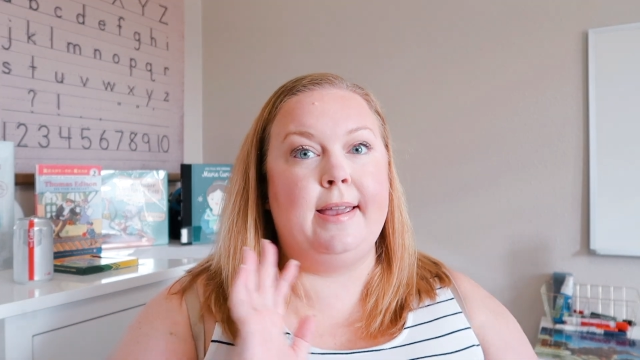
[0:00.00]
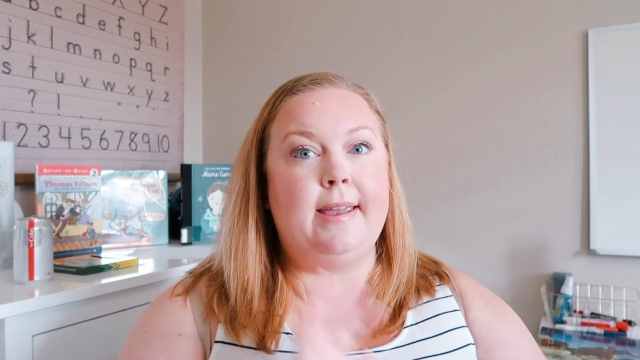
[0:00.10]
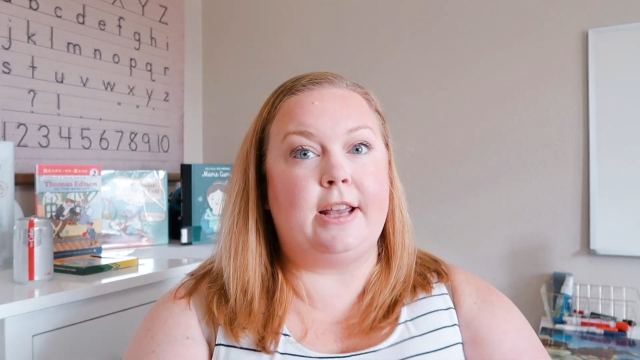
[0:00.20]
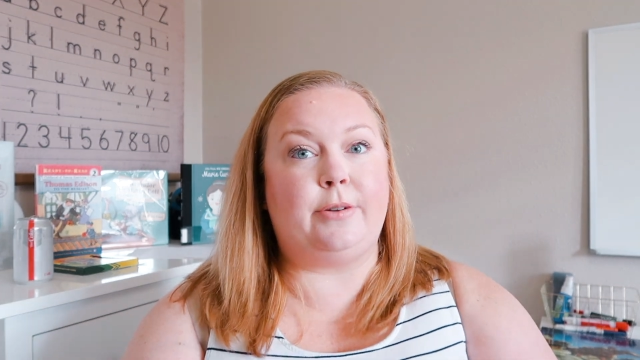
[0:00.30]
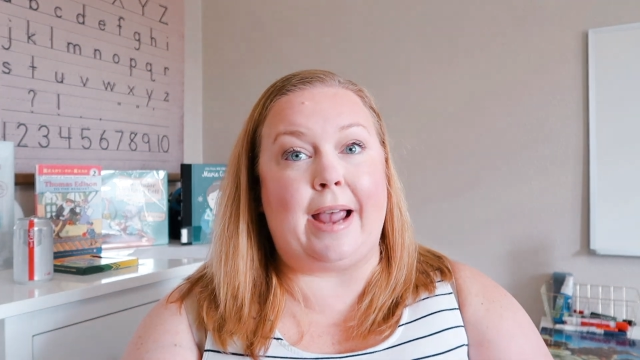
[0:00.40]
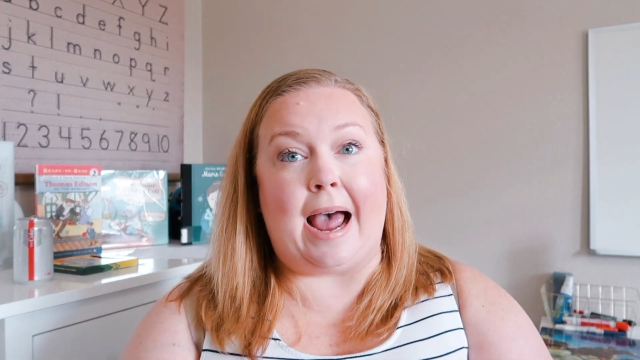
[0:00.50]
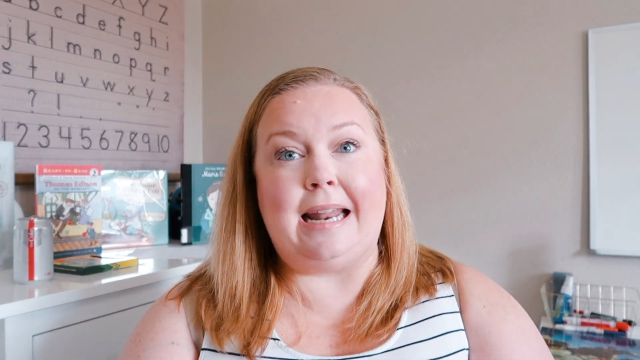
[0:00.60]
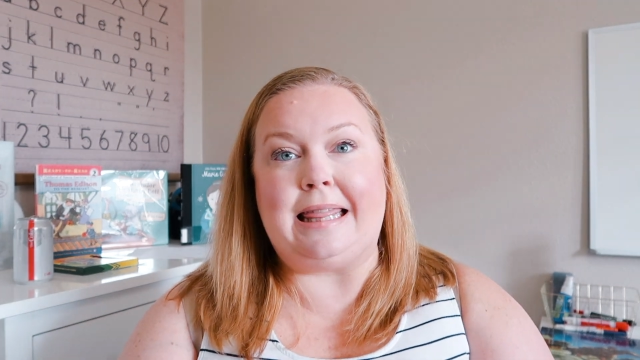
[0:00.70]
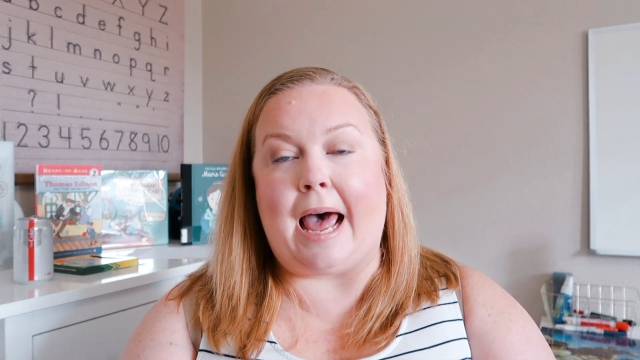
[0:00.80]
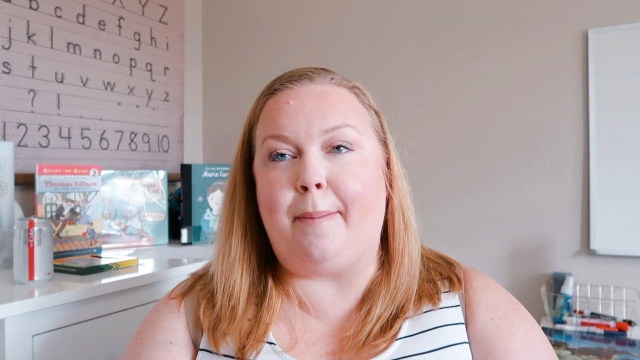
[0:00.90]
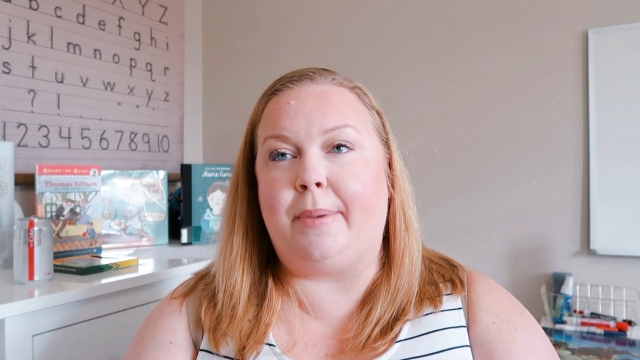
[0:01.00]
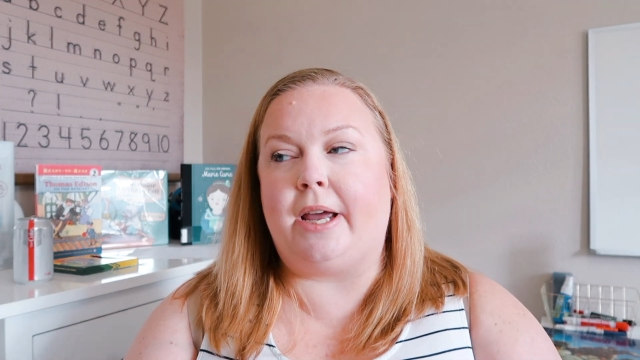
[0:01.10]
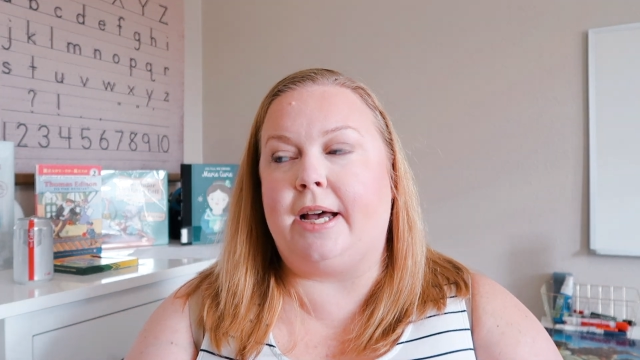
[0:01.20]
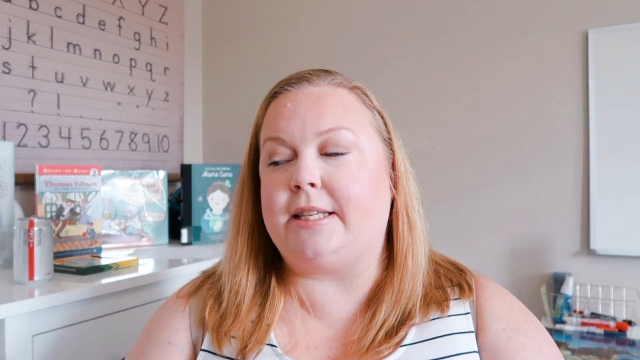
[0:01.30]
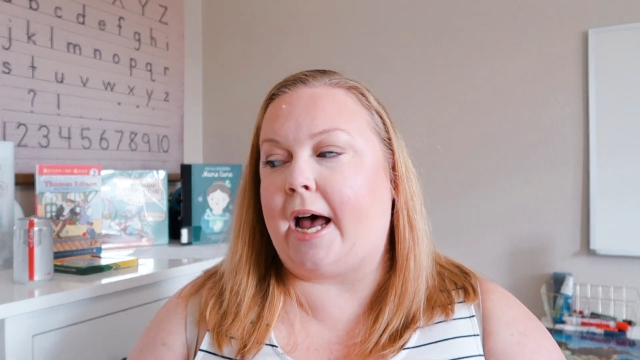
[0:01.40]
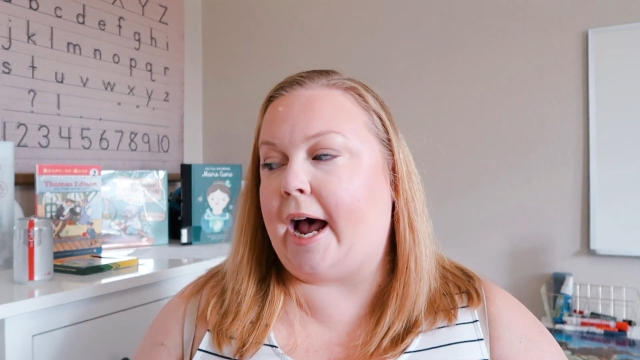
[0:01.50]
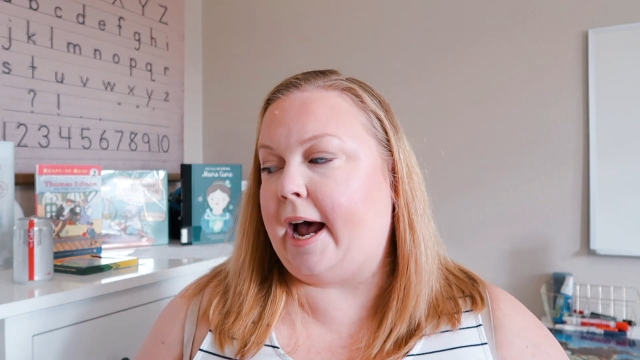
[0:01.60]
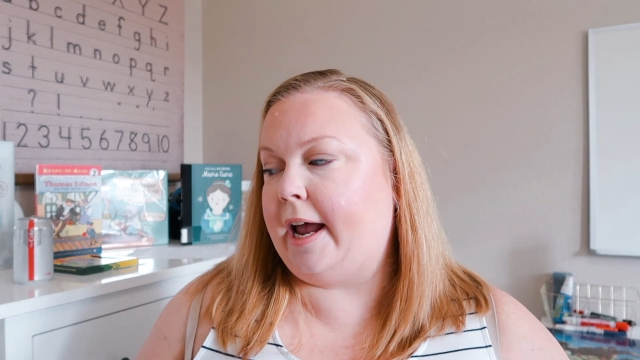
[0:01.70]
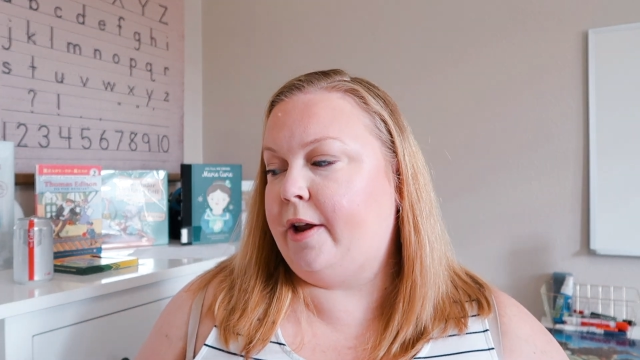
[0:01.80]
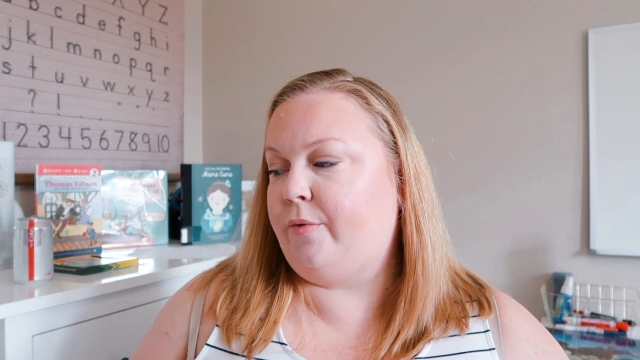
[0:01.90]
Yeah, so I added that because
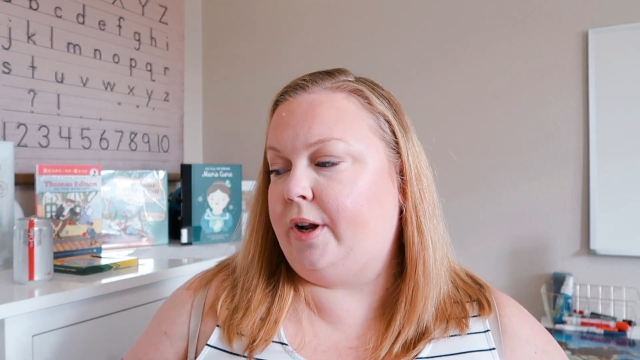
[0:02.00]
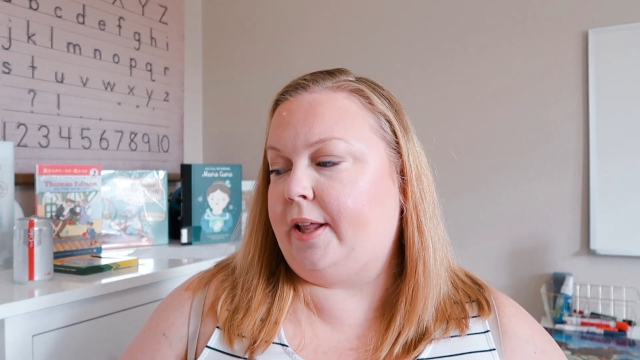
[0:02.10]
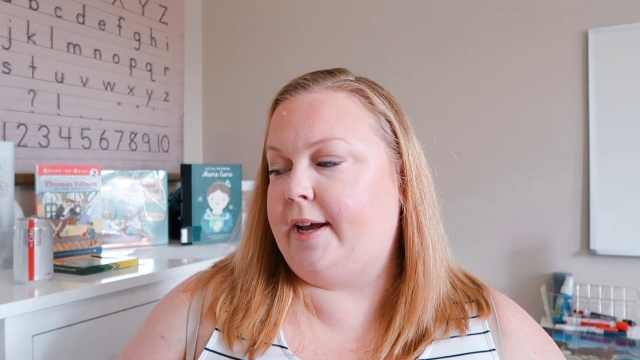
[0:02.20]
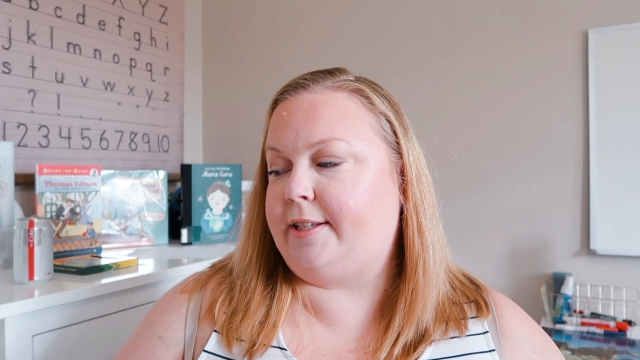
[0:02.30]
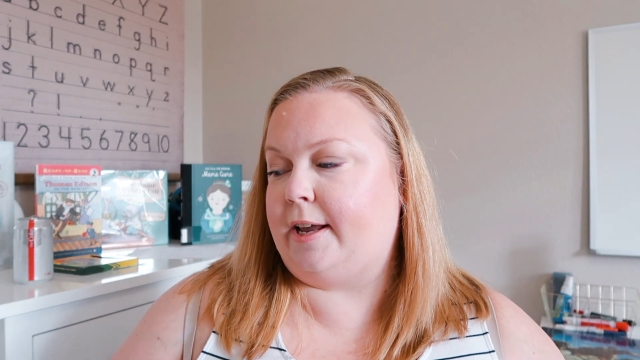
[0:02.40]
I realized,